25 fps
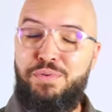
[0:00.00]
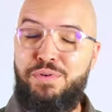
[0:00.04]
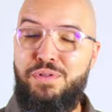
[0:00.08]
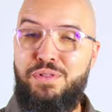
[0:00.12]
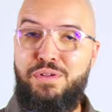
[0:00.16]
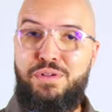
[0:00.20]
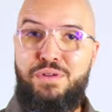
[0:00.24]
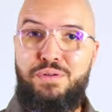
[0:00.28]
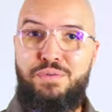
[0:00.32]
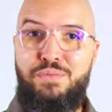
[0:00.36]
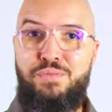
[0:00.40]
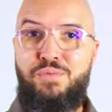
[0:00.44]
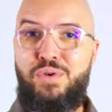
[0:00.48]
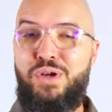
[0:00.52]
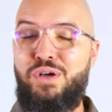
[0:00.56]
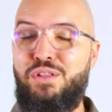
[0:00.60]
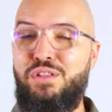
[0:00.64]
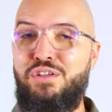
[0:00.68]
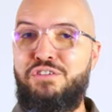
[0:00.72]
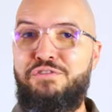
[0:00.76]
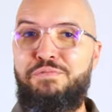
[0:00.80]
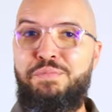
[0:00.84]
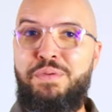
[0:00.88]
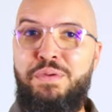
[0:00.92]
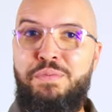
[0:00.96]
a lot of
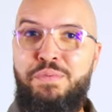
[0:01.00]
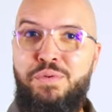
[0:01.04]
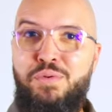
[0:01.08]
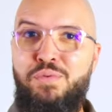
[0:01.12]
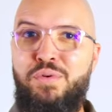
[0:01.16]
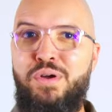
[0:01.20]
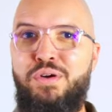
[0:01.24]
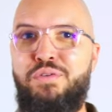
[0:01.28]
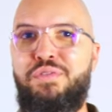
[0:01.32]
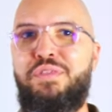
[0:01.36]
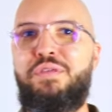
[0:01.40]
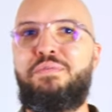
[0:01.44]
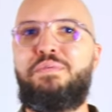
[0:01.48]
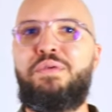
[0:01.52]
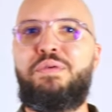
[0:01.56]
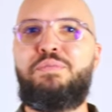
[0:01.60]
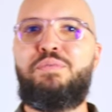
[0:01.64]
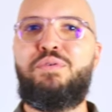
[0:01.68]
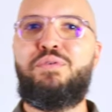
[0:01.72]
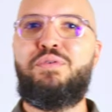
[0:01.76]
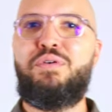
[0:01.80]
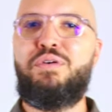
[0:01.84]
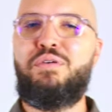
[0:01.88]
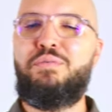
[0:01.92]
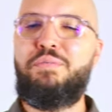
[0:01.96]
well-off people, wealthy
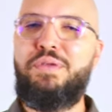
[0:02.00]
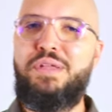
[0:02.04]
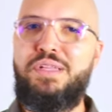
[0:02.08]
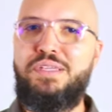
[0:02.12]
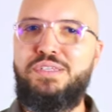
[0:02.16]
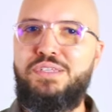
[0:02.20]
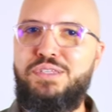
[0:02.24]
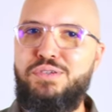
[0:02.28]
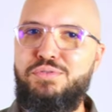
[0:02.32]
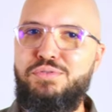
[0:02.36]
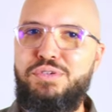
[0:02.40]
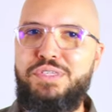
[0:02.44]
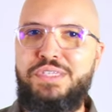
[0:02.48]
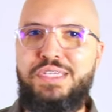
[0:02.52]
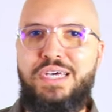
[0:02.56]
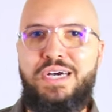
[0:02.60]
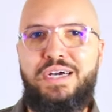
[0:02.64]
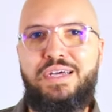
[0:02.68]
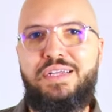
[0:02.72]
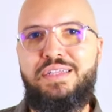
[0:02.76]
people are committing suicide.